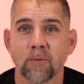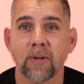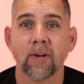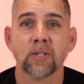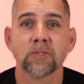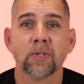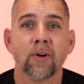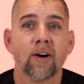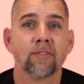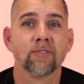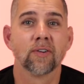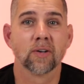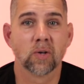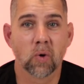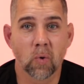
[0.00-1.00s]
We also
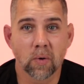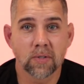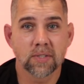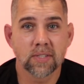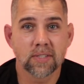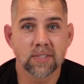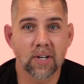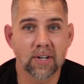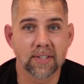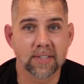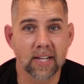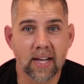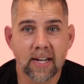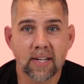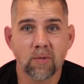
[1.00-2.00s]
offer courses
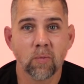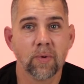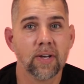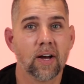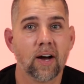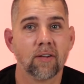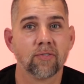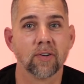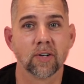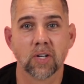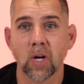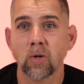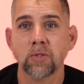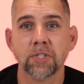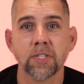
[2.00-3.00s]
online, we offer
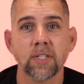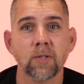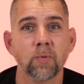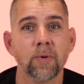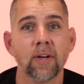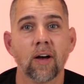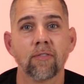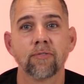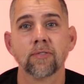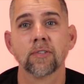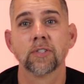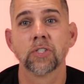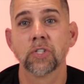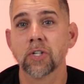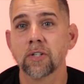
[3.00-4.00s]
coaching, we offer
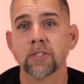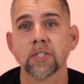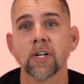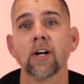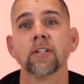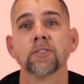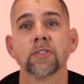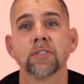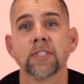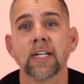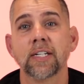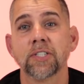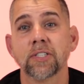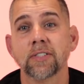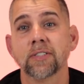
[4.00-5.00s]
church
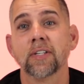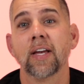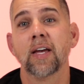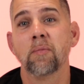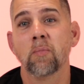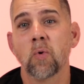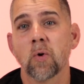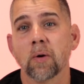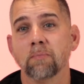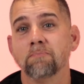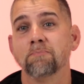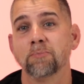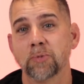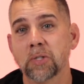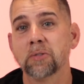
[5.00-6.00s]
consultations, and more.
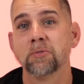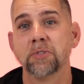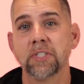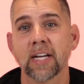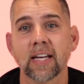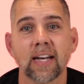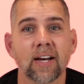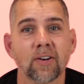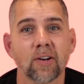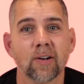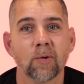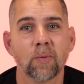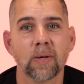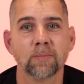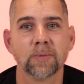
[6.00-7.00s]
So check it out on
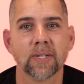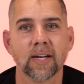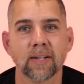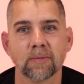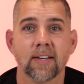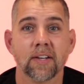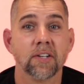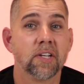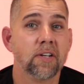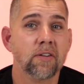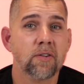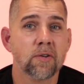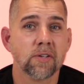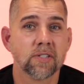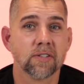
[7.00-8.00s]
our website. And can you
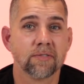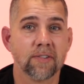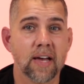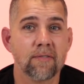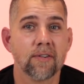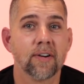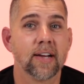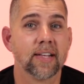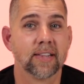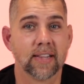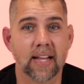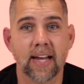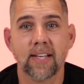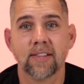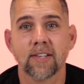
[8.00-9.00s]
do us a favor and
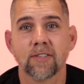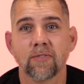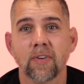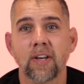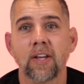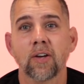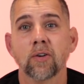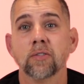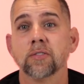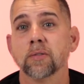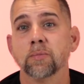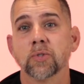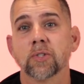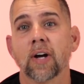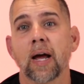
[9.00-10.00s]
like this video and
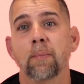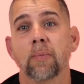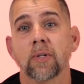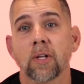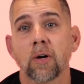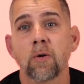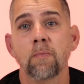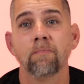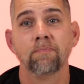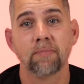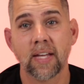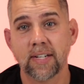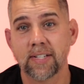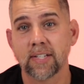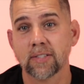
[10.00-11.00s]
subscribe below?
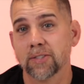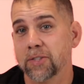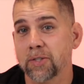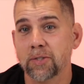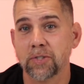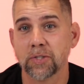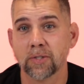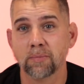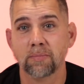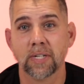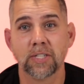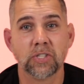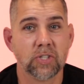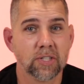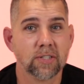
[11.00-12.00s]
That tells YouTube
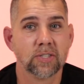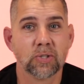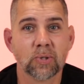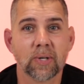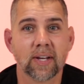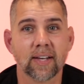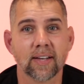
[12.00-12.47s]
that you're enjoying